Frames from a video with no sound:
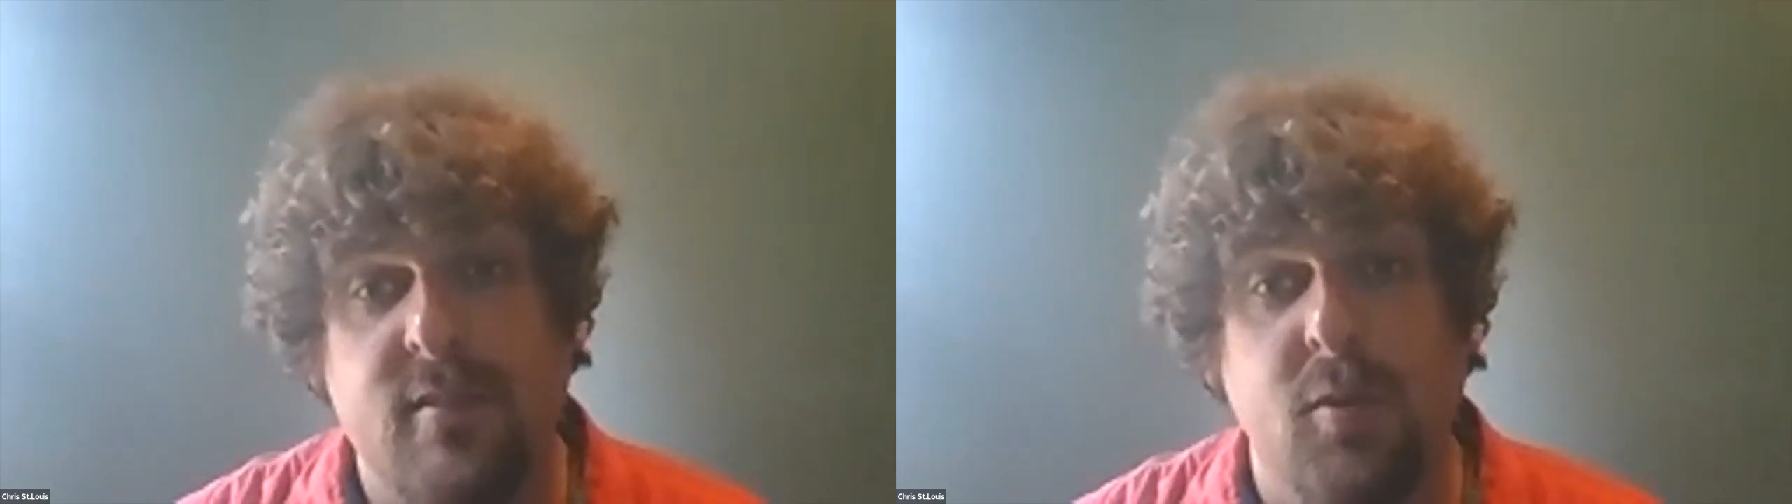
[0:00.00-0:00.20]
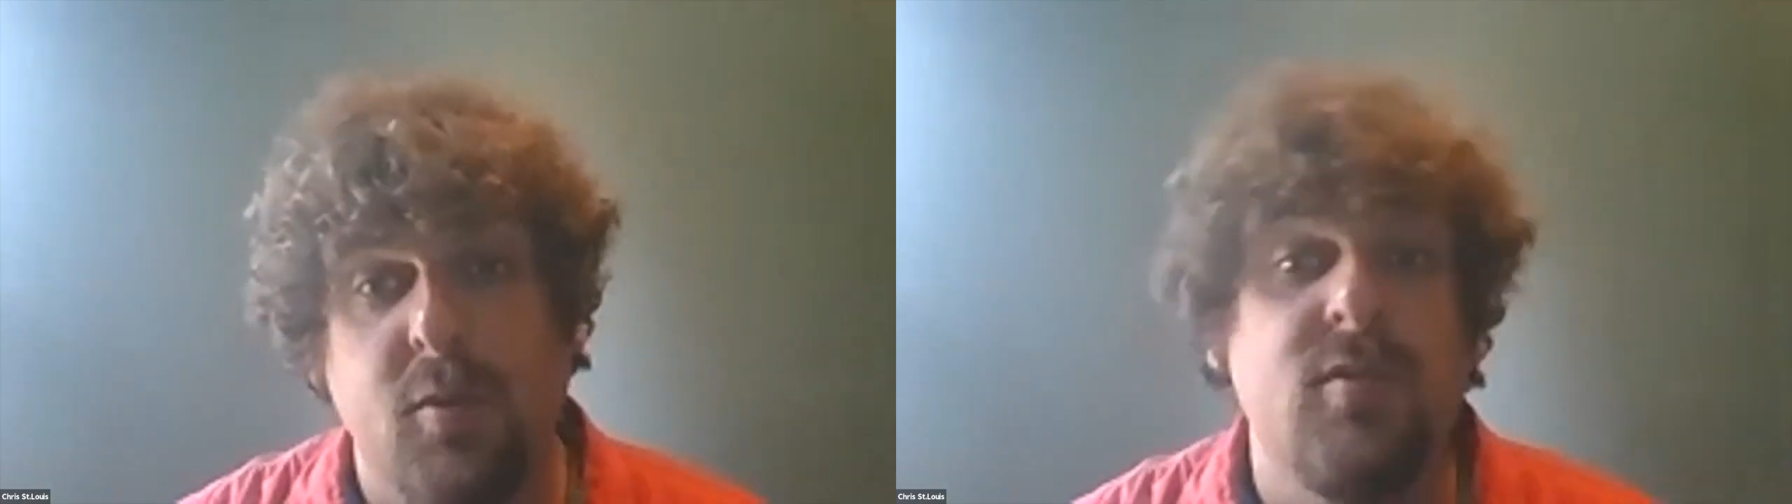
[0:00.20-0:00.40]

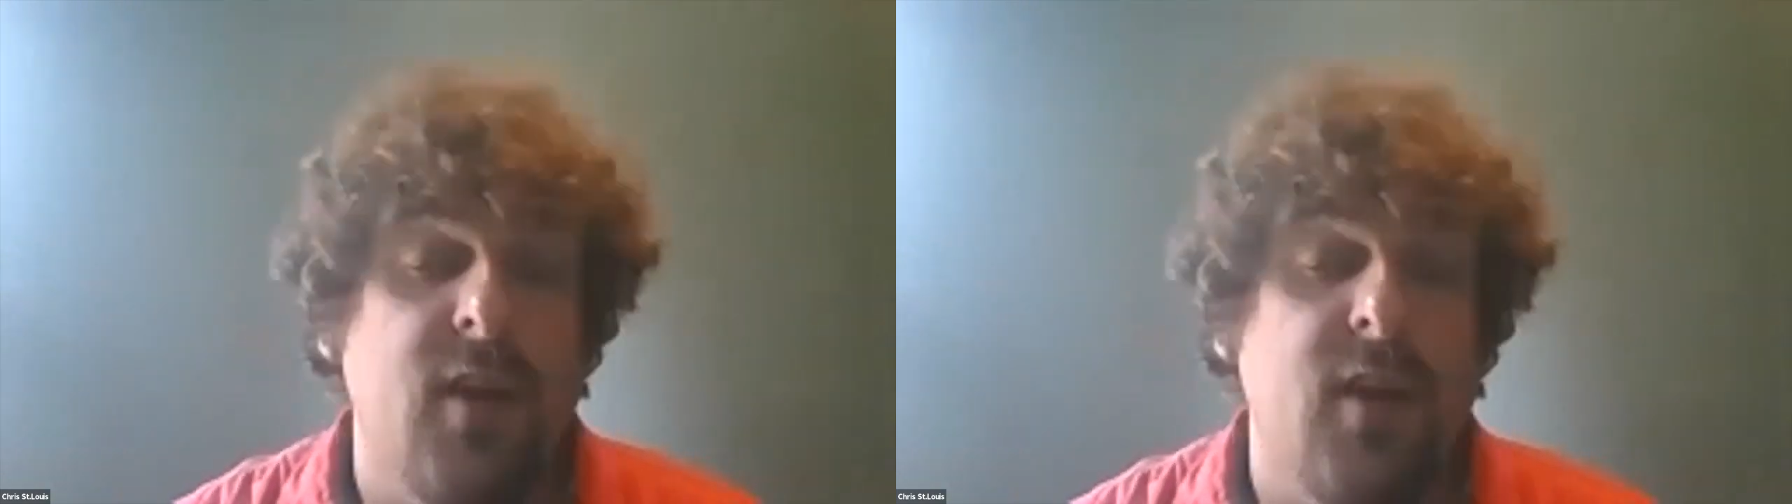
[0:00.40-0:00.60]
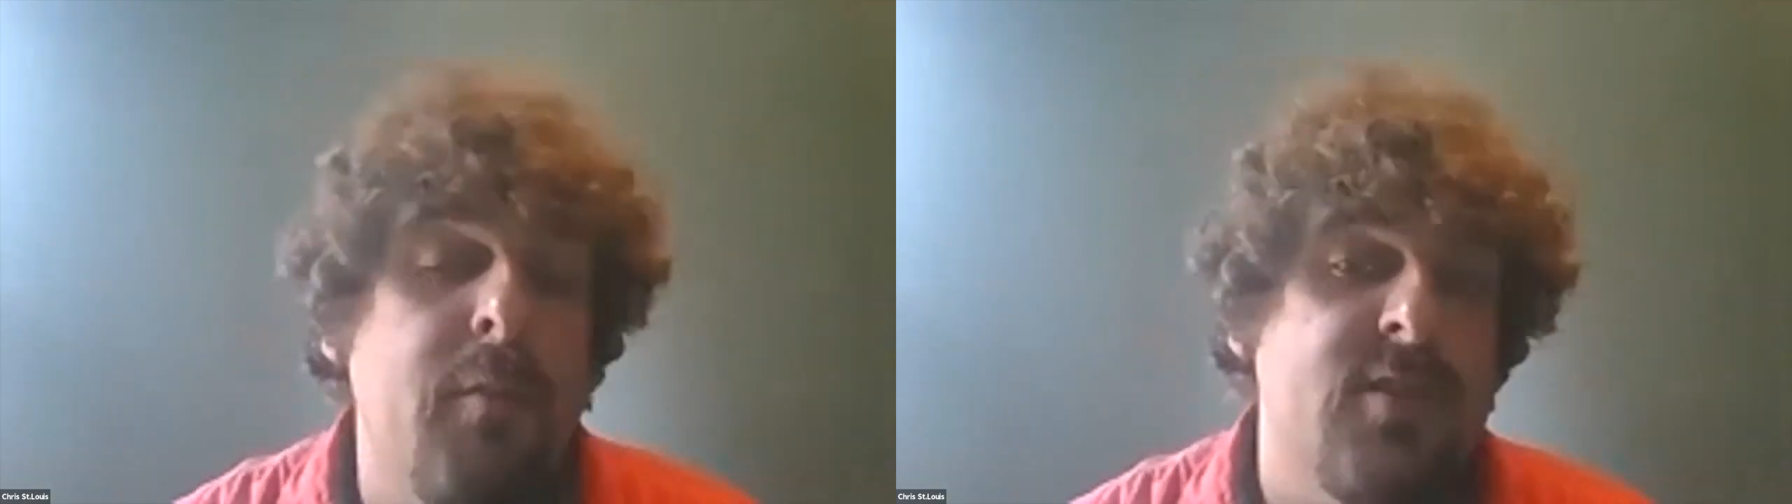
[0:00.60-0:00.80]
Most of
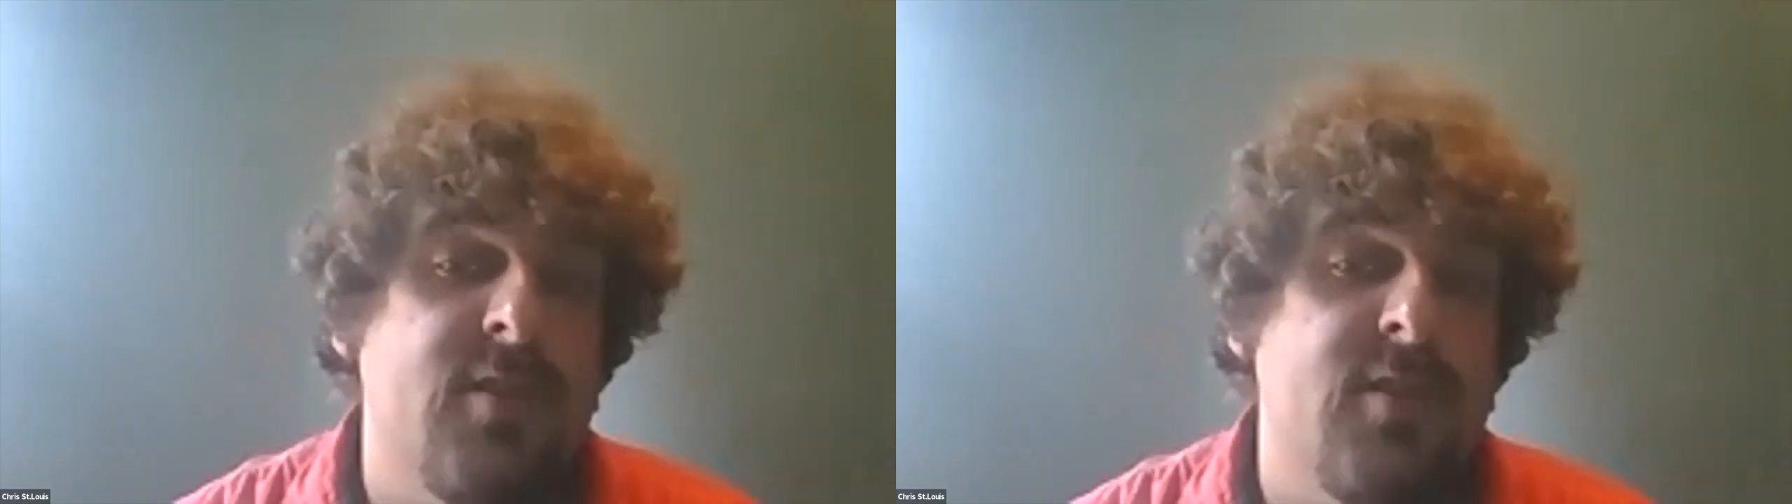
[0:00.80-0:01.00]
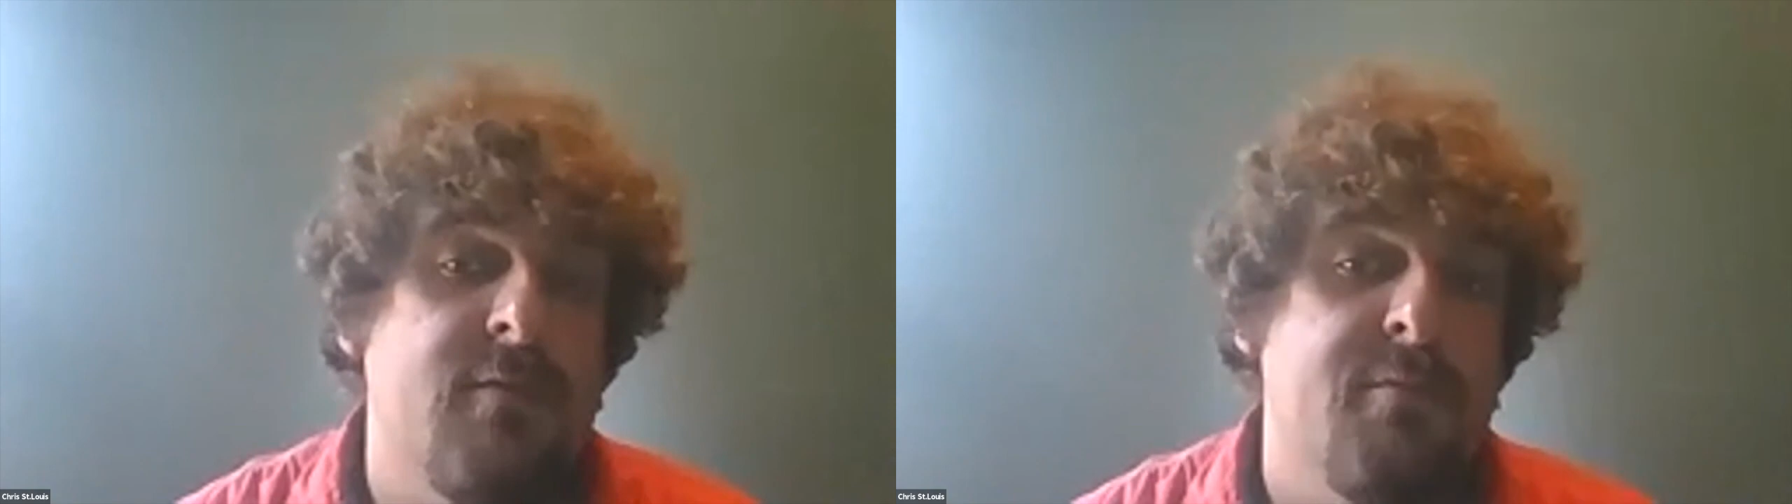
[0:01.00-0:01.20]
our administrative